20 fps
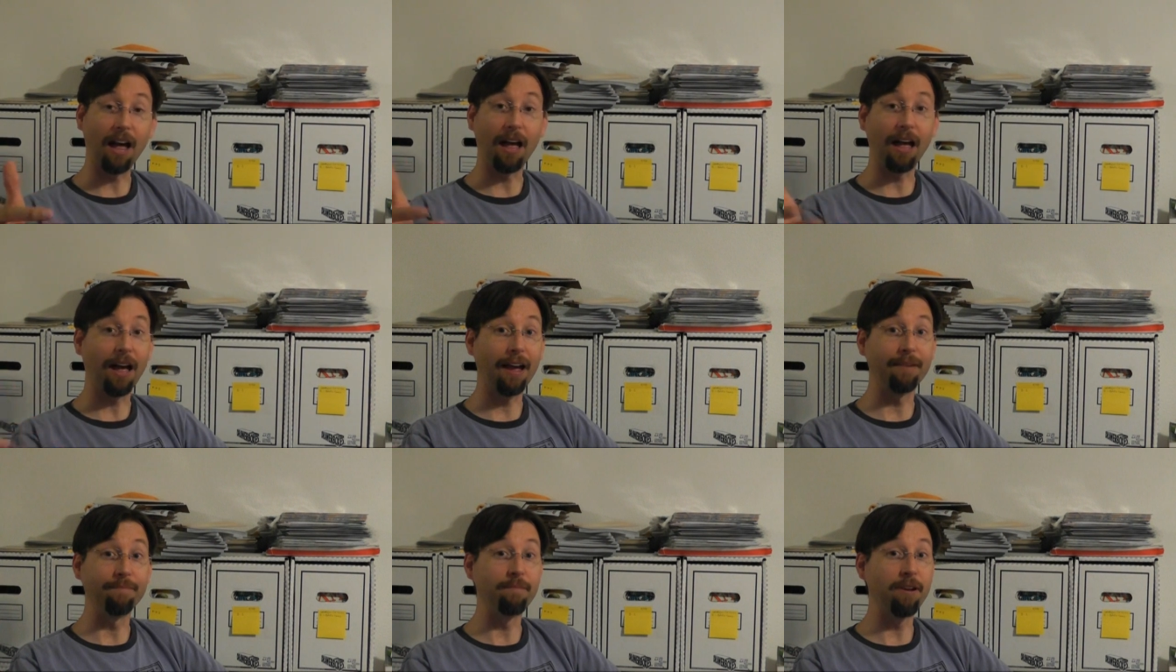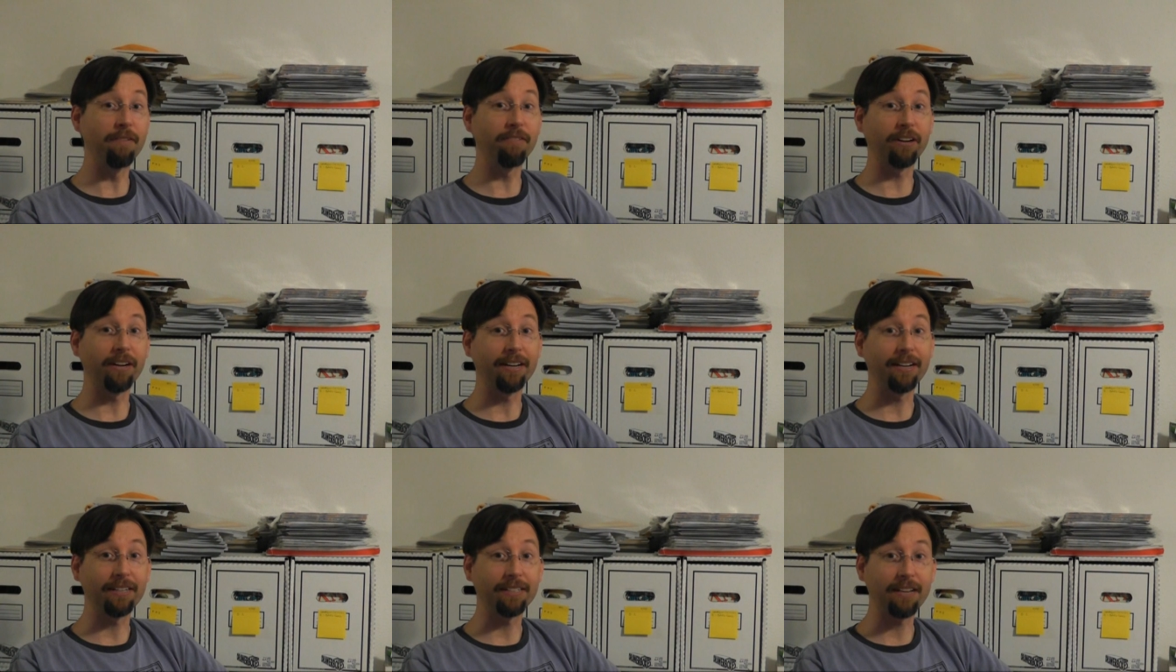I'm never
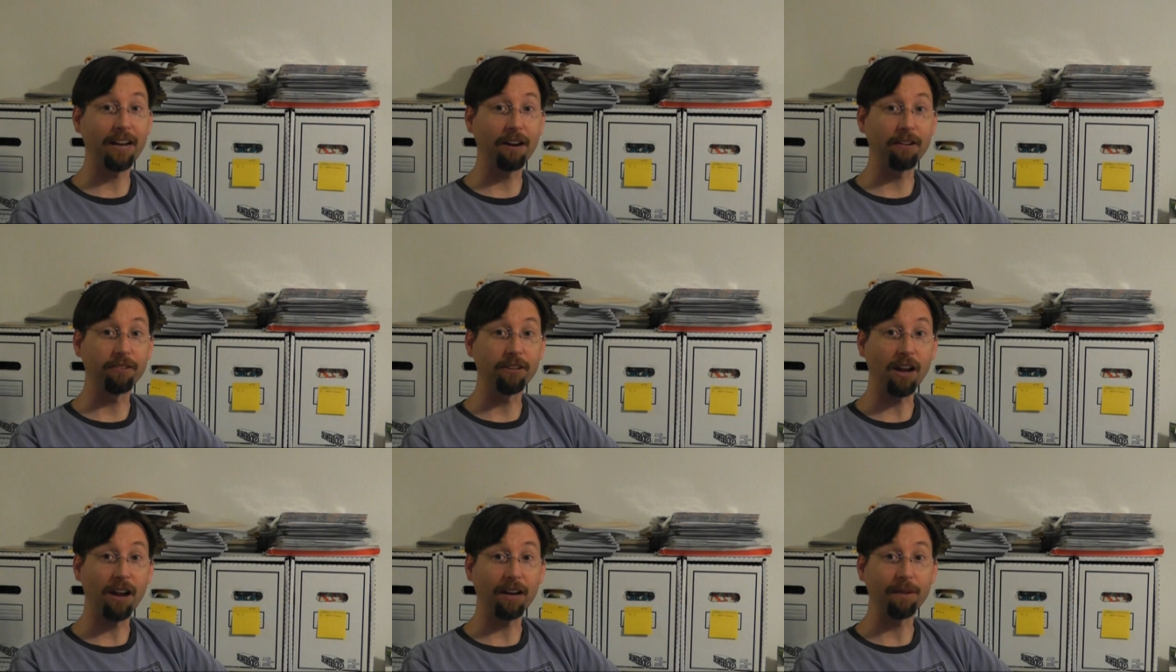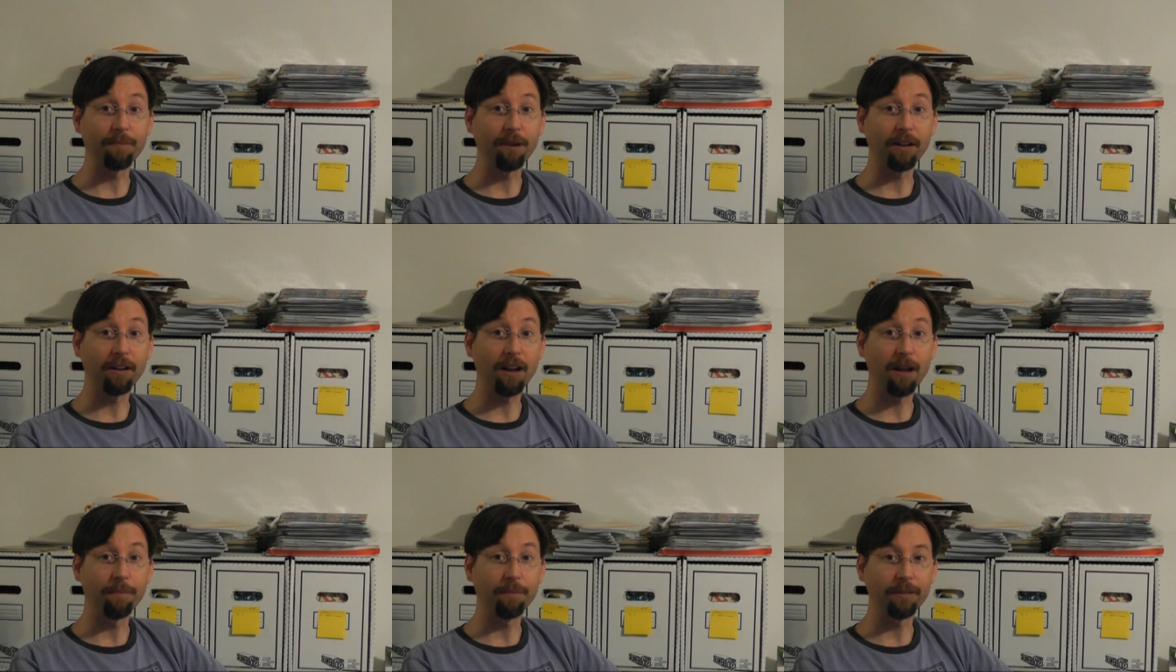going to get tired of talking
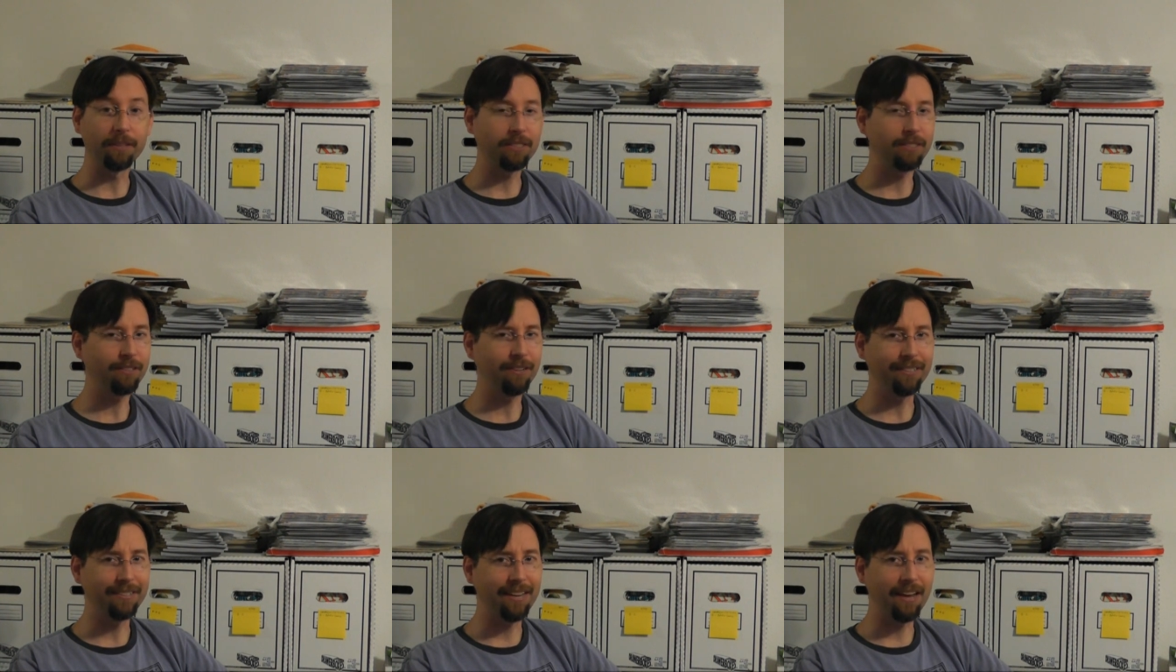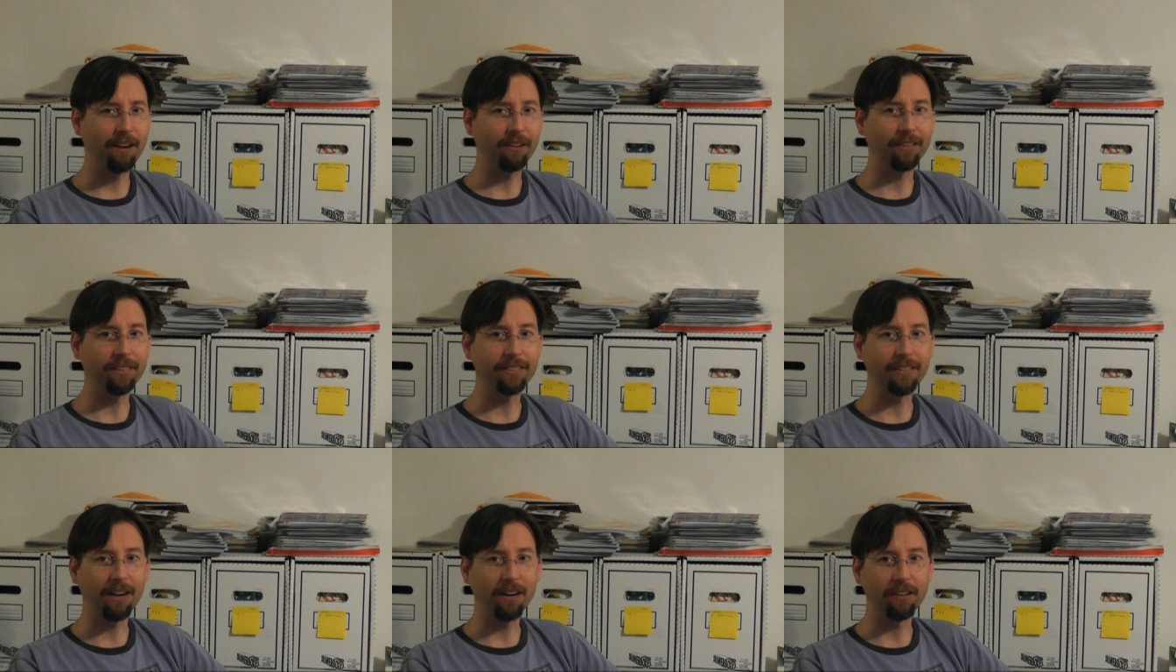about comics. So I doubt I'll
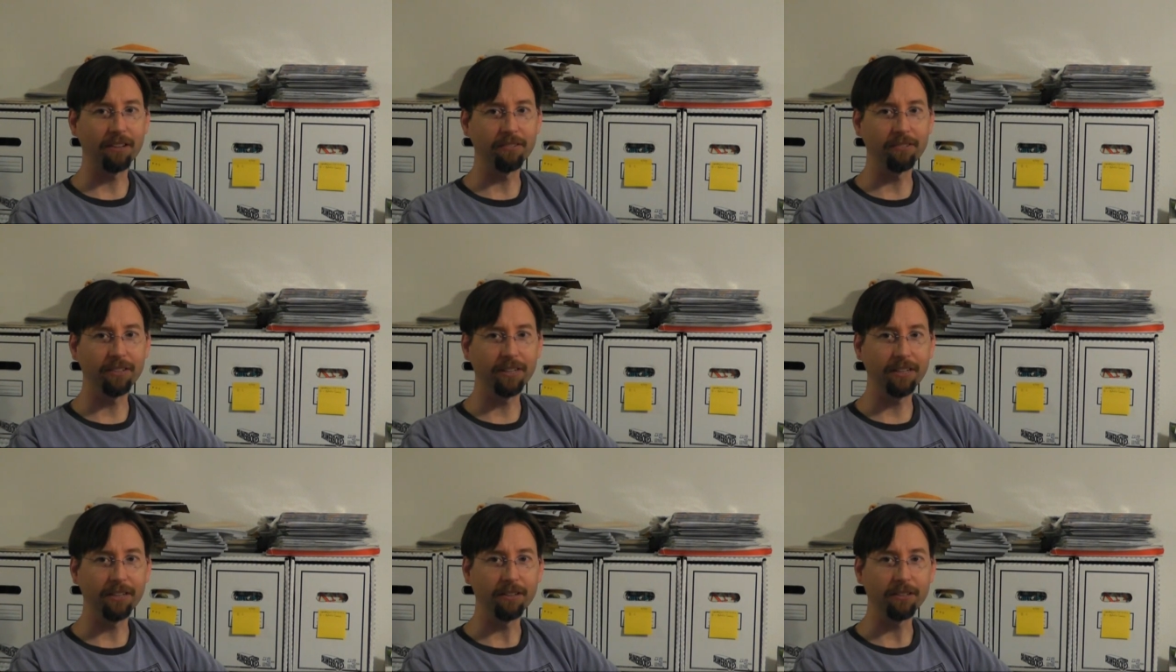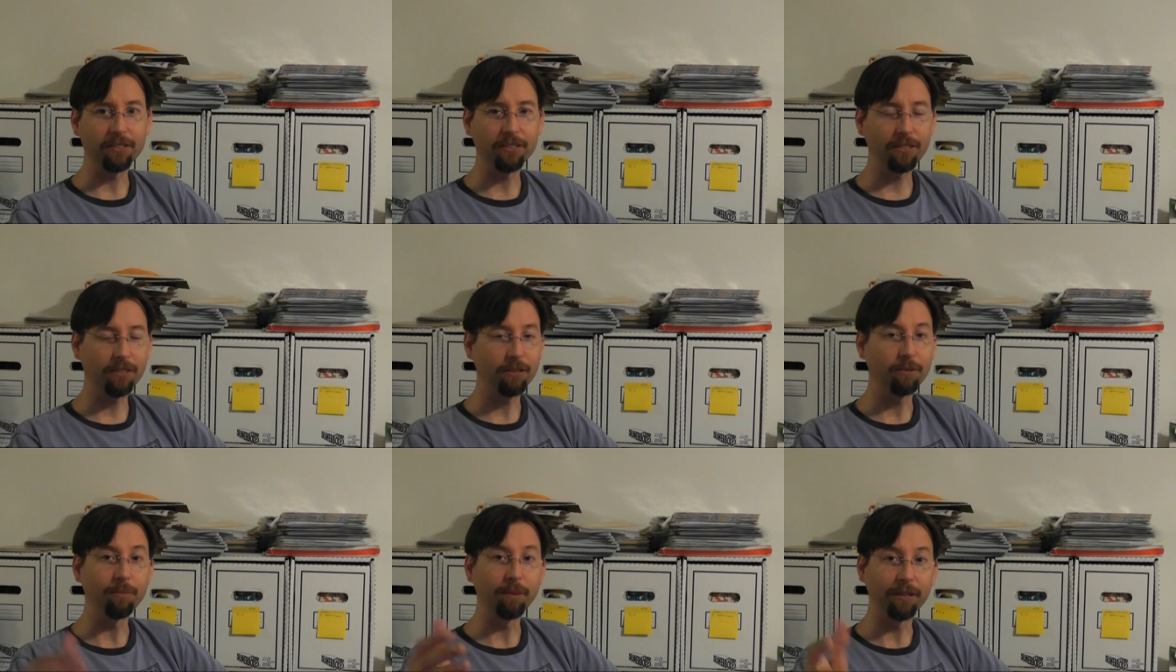get tired of the videos
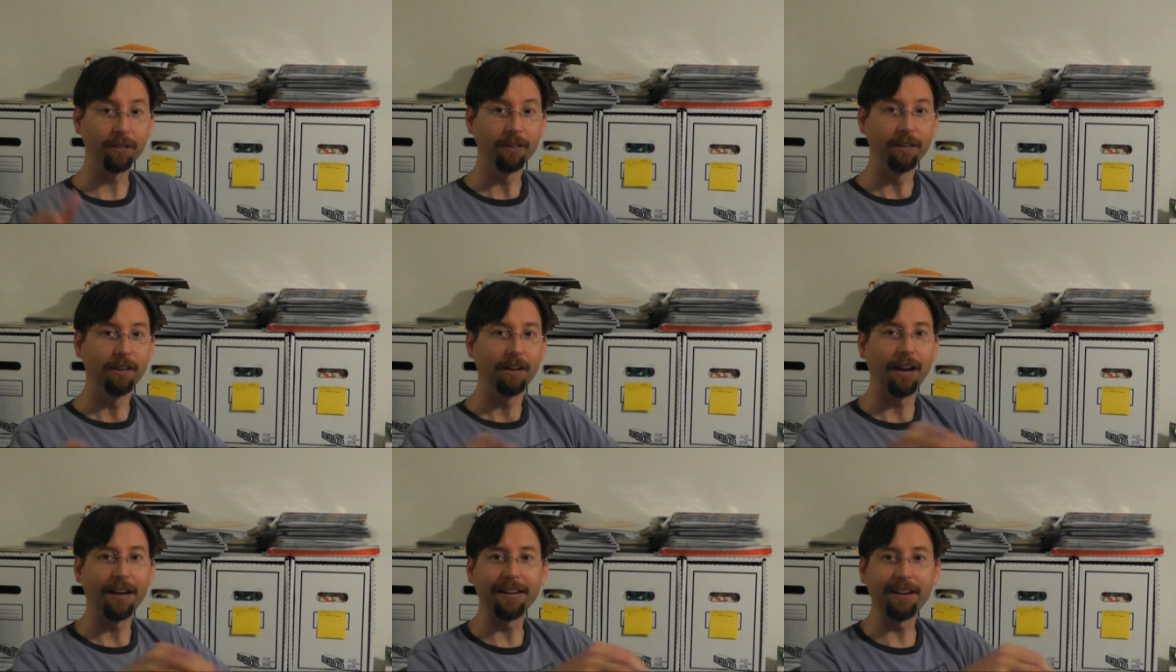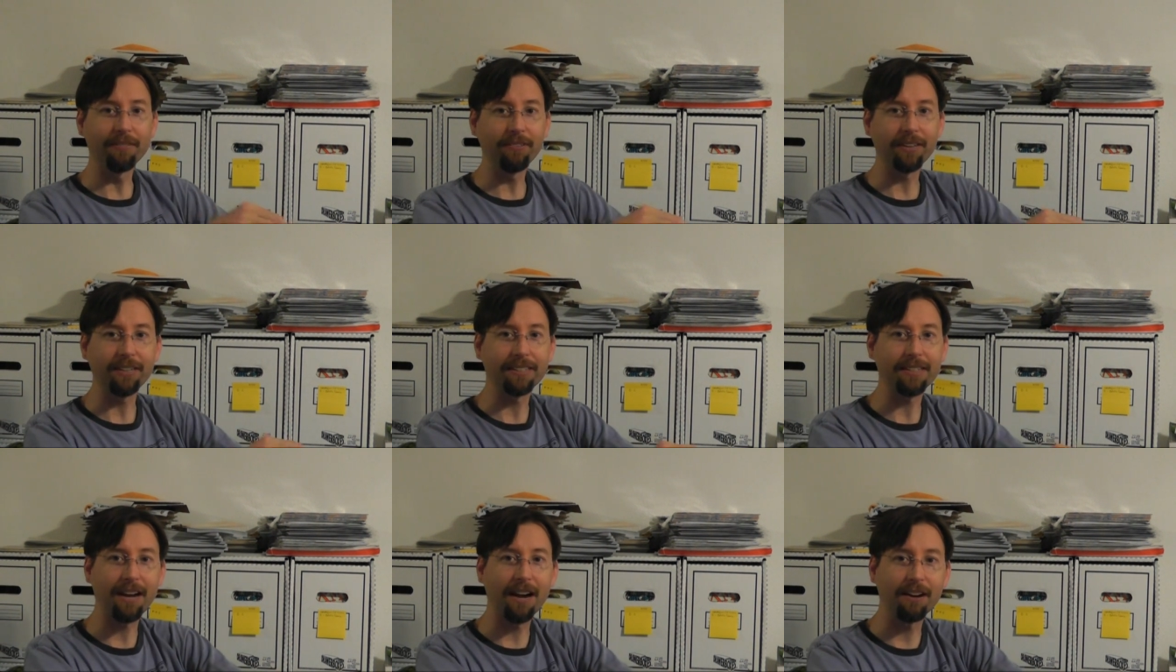too, but I never
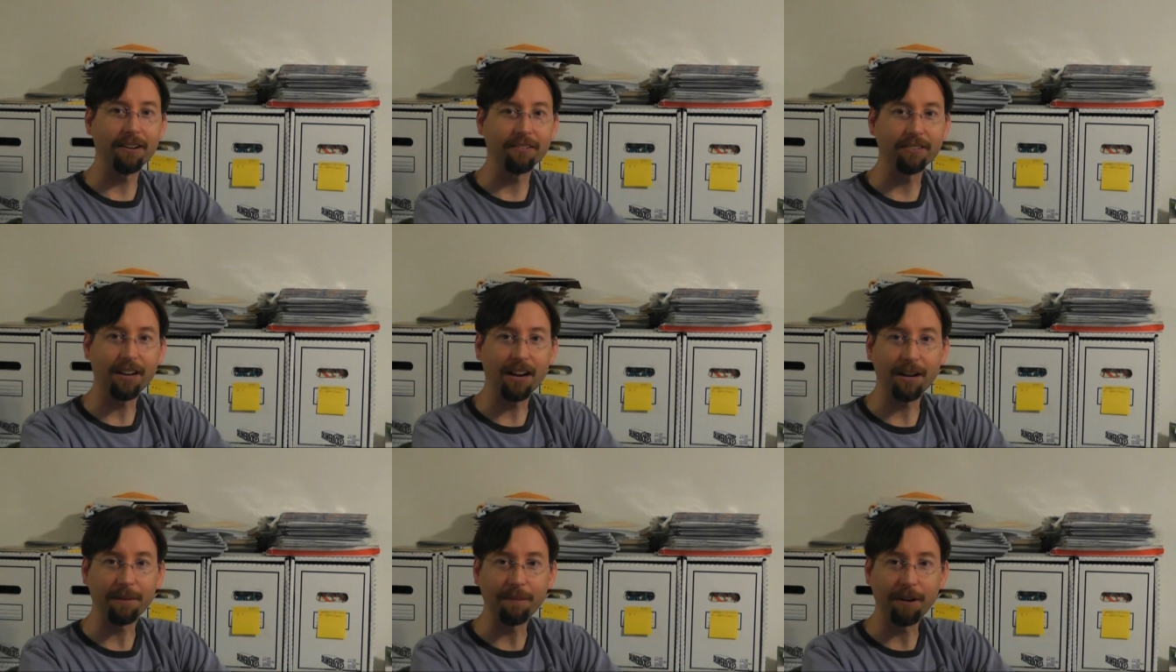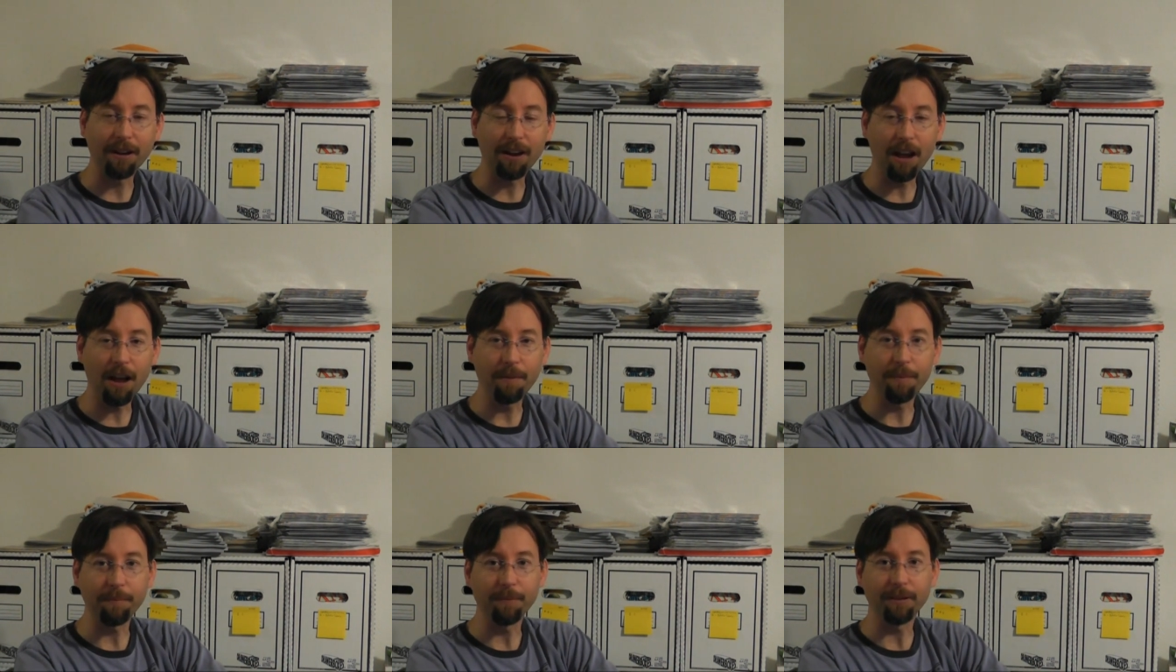get tired of talking about
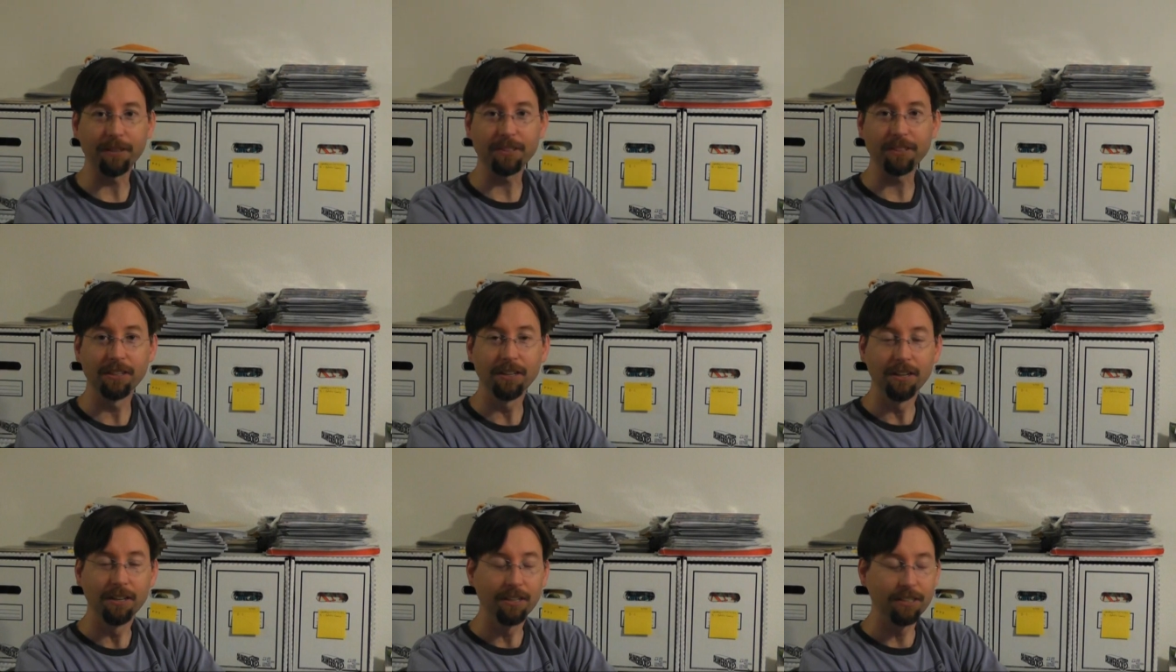comic books.